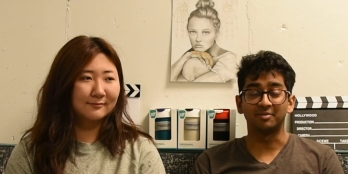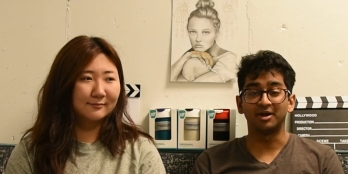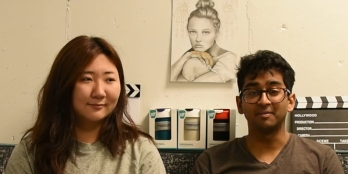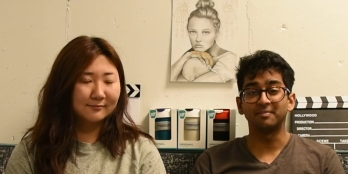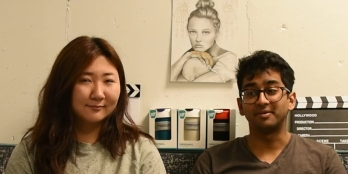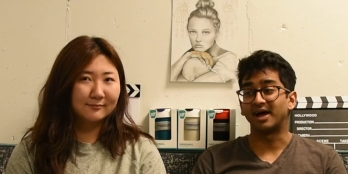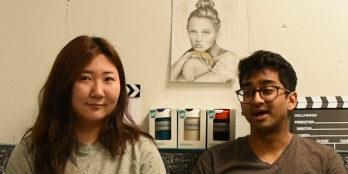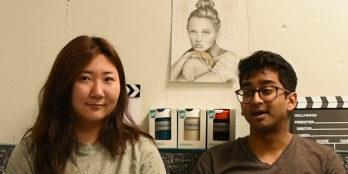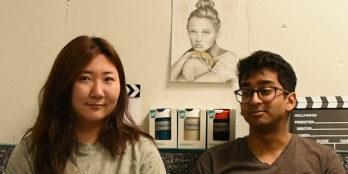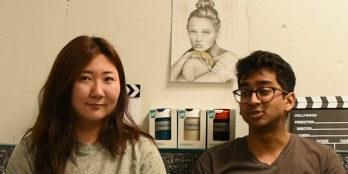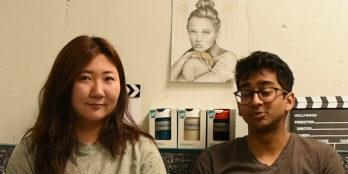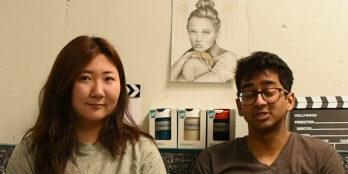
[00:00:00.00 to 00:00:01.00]
Speaker 1: coming up.
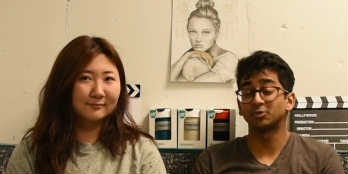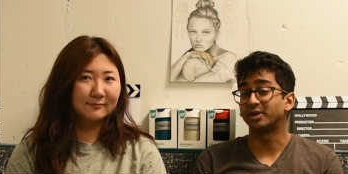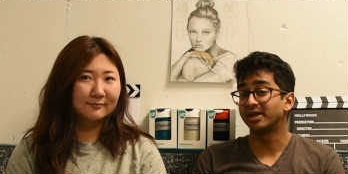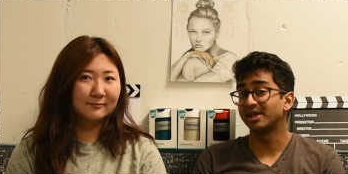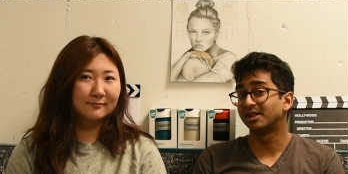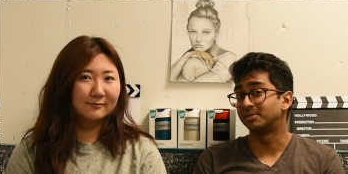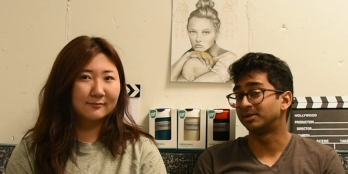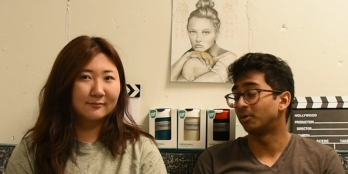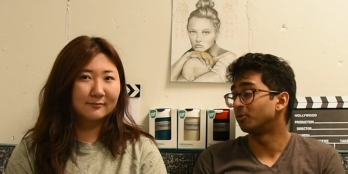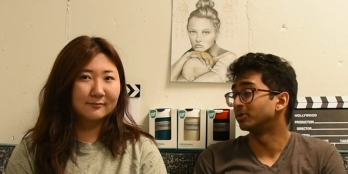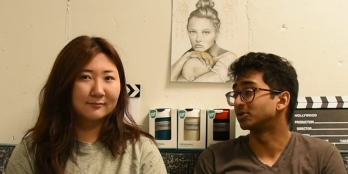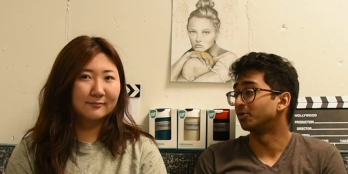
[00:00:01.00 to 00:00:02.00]
Um, so we just want to hear a little bit
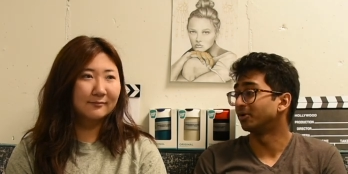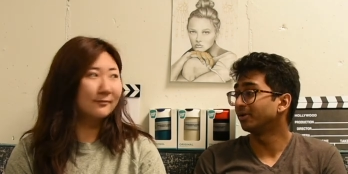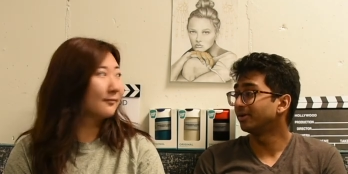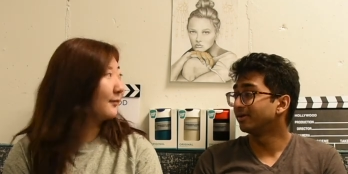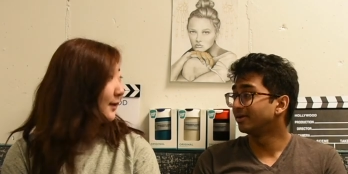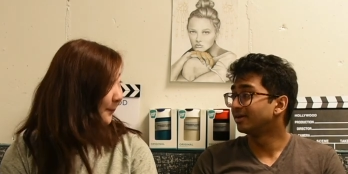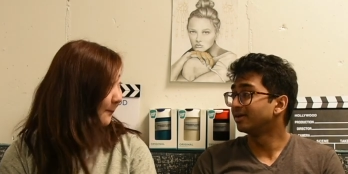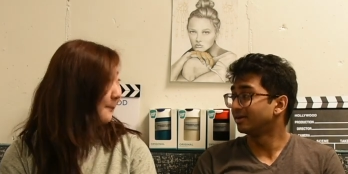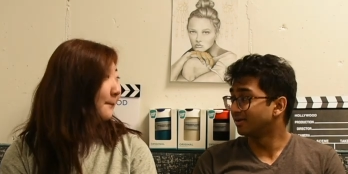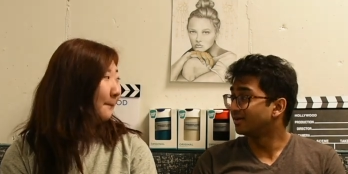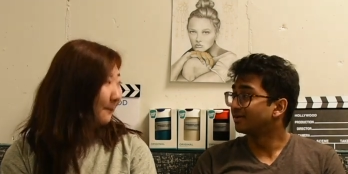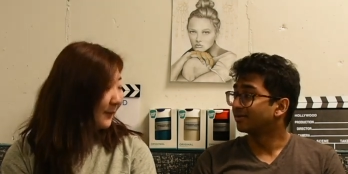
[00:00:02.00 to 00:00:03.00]
about what's going on.
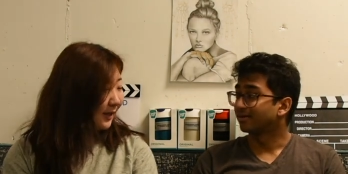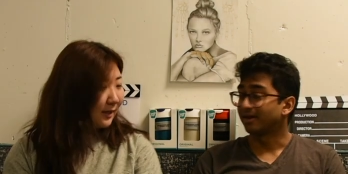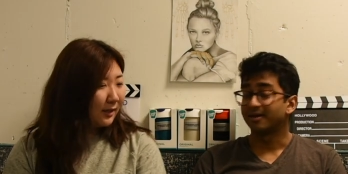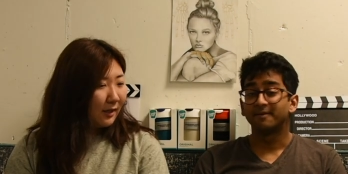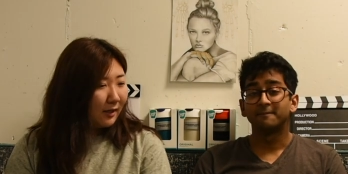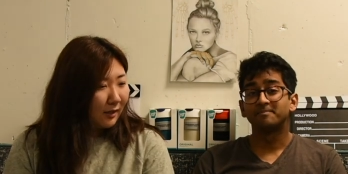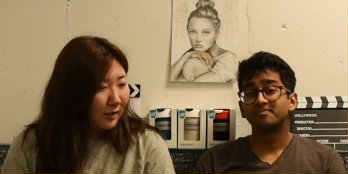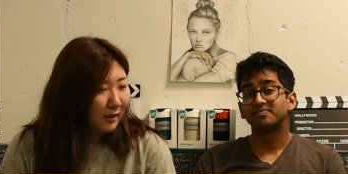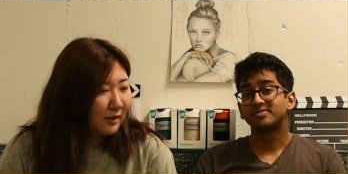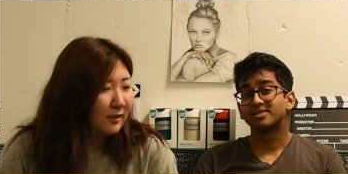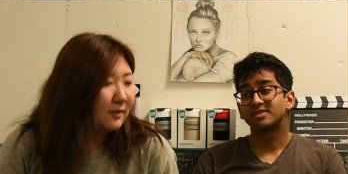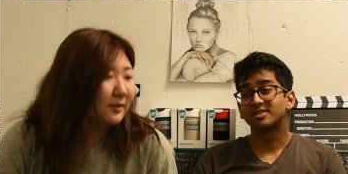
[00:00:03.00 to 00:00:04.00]
Speaker 2: Yeah.
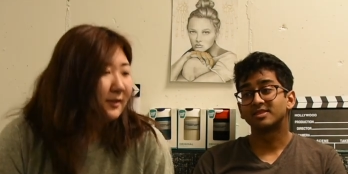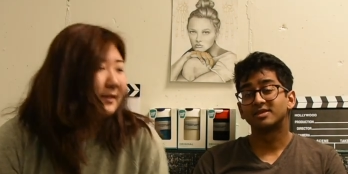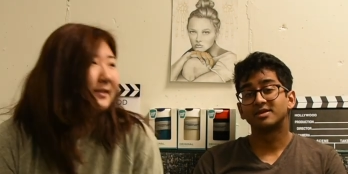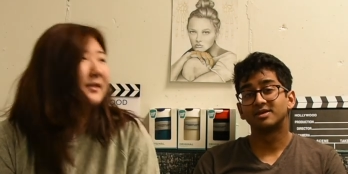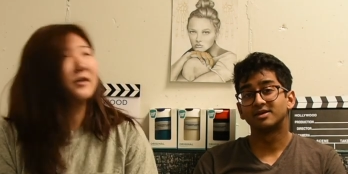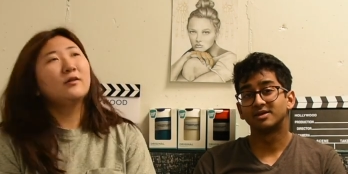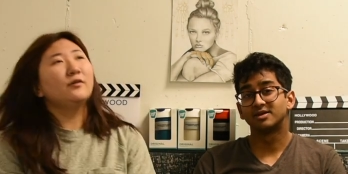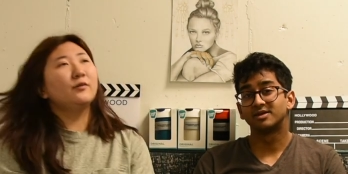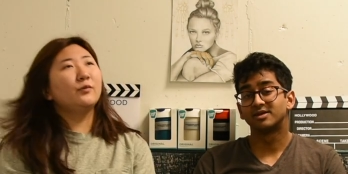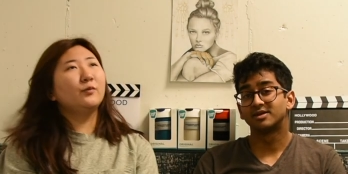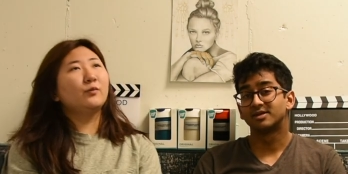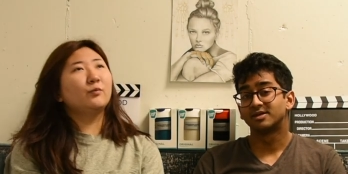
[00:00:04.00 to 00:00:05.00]
Uh,
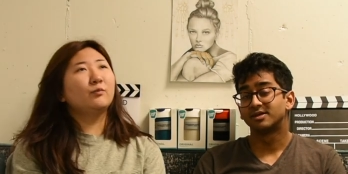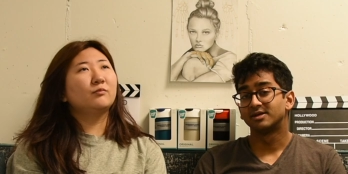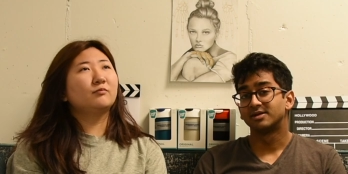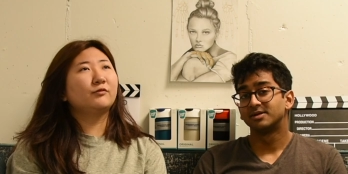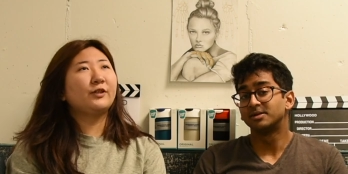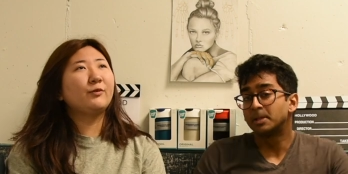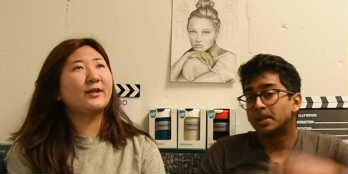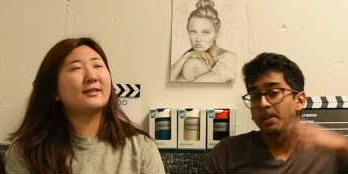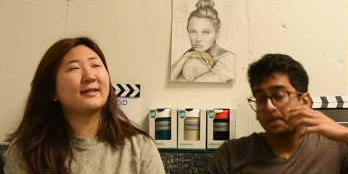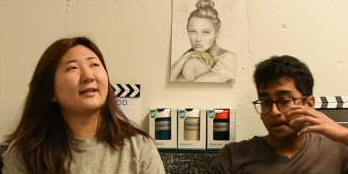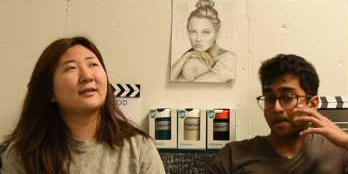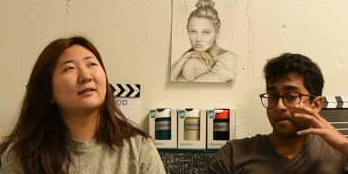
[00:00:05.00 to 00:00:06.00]
so Green Week
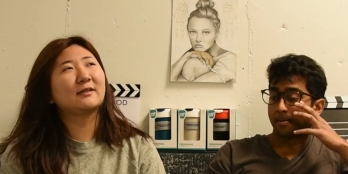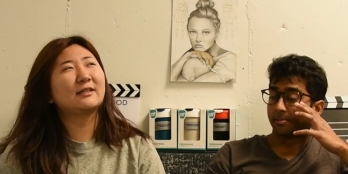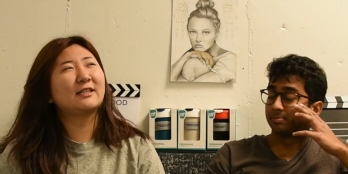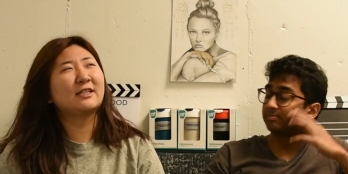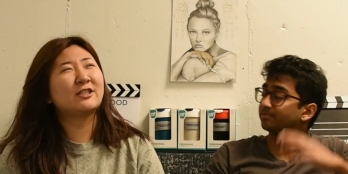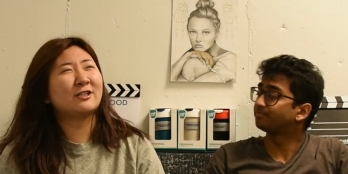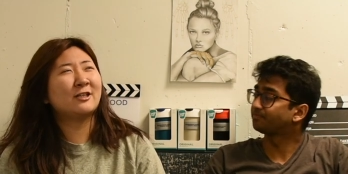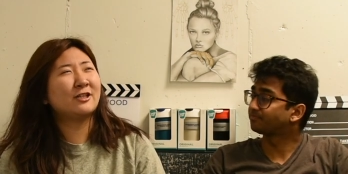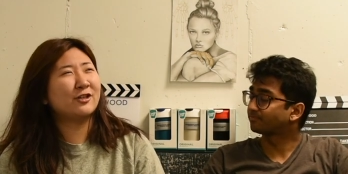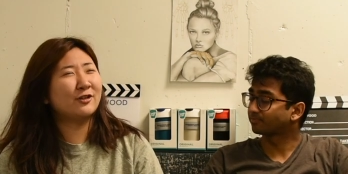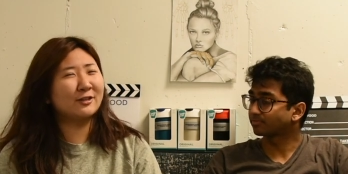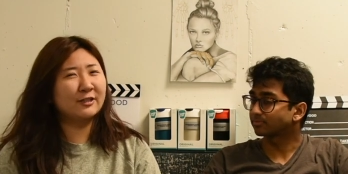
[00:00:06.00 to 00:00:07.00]
is like an
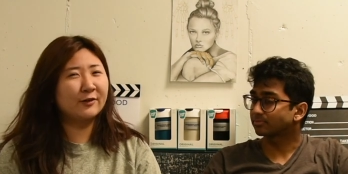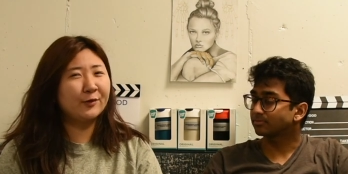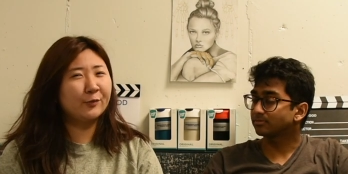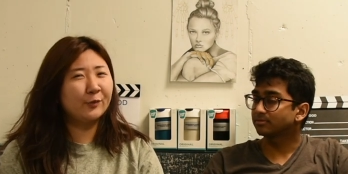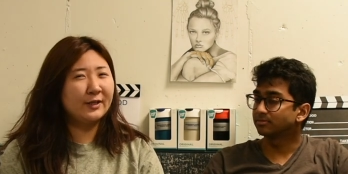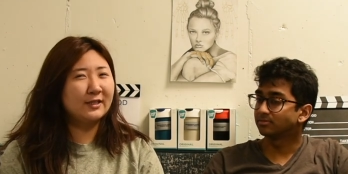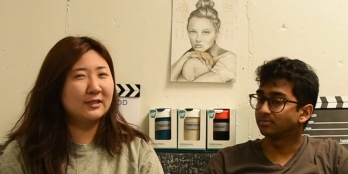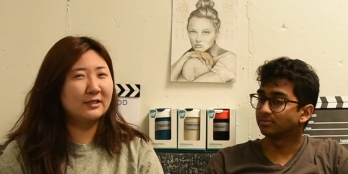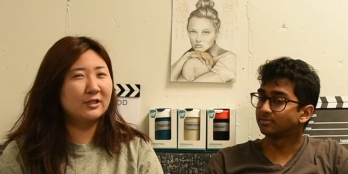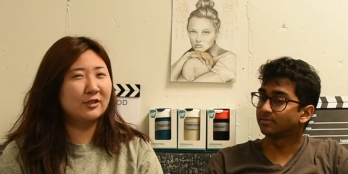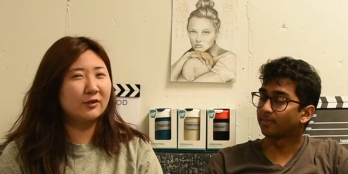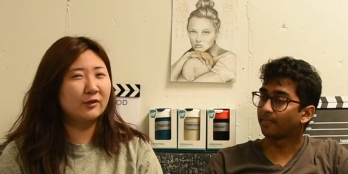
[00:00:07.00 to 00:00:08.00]
introductory week
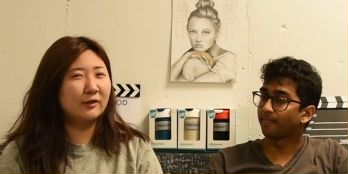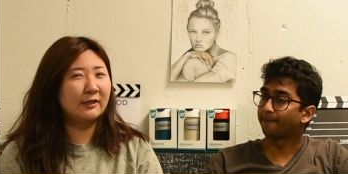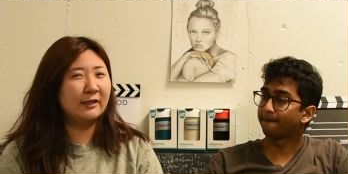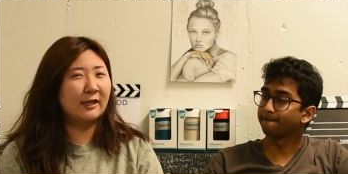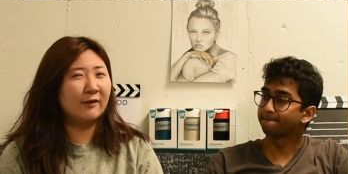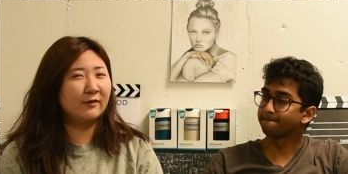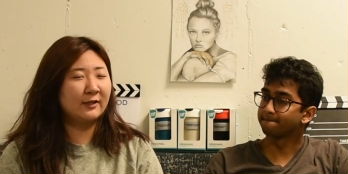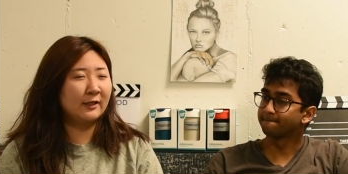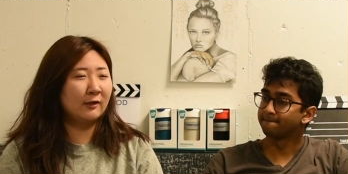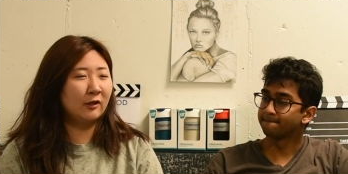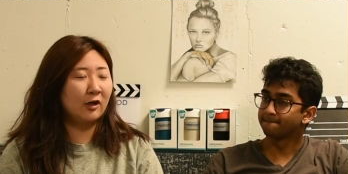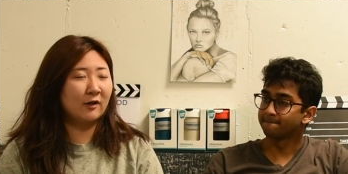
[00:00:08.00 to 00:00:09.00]
to uh,
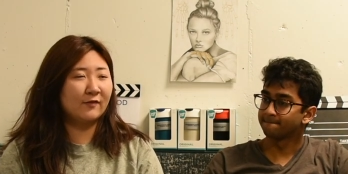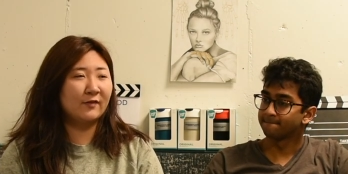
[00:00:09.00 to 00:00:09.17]
like a lot